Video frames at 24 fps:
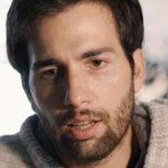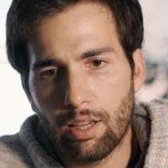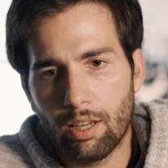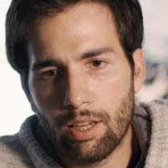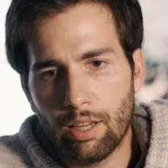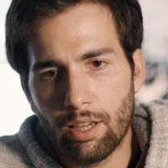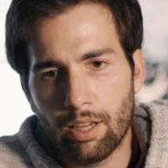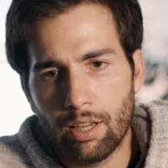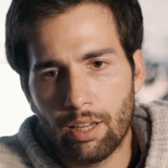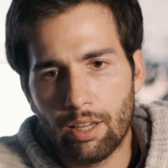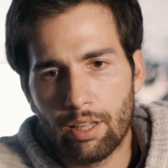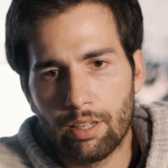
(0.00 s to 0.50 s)

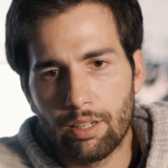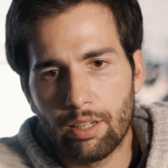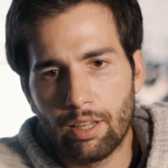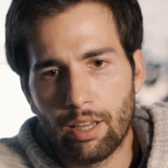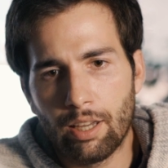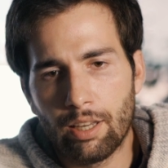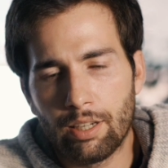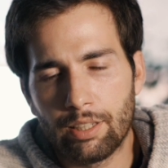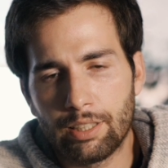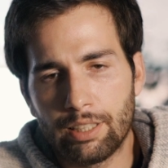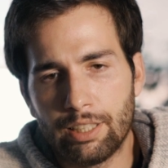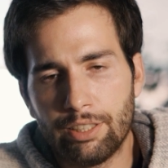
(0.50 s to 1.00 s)

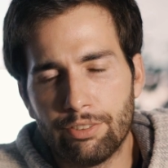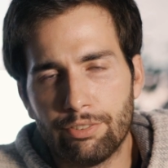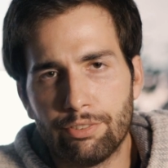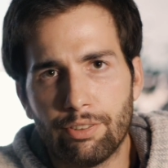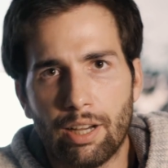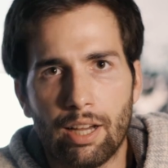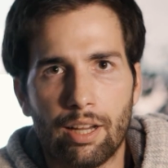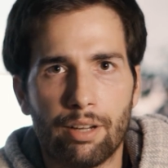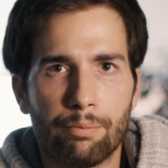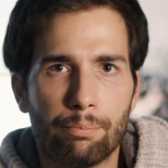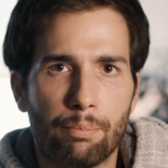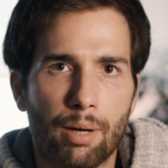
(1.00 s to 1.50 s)
and give
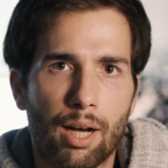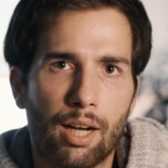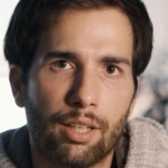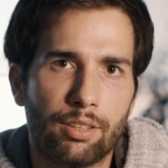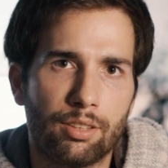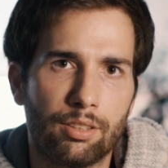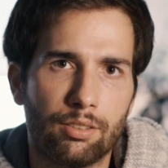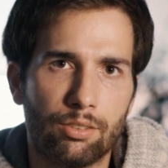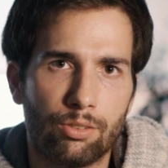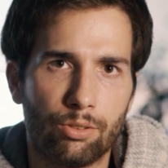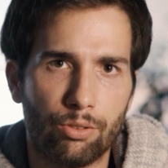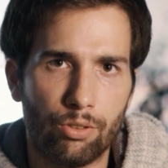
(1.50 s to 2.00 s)
back
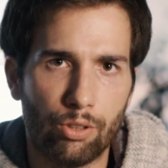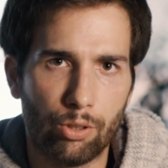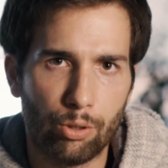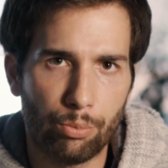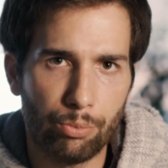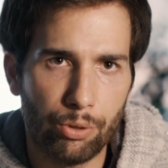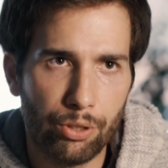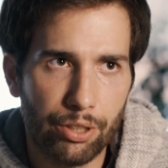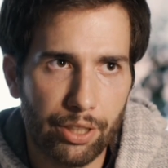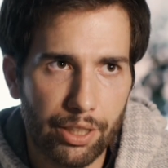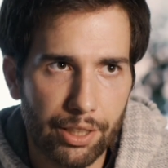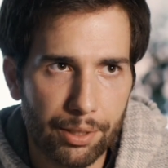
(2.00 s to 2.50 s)
to the
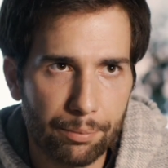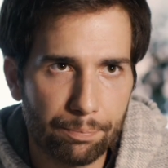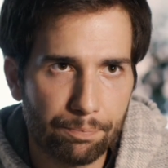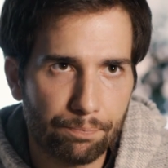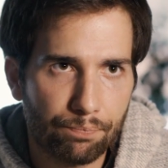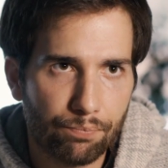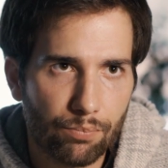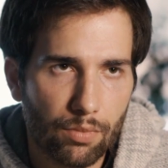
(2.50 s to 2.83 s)
community.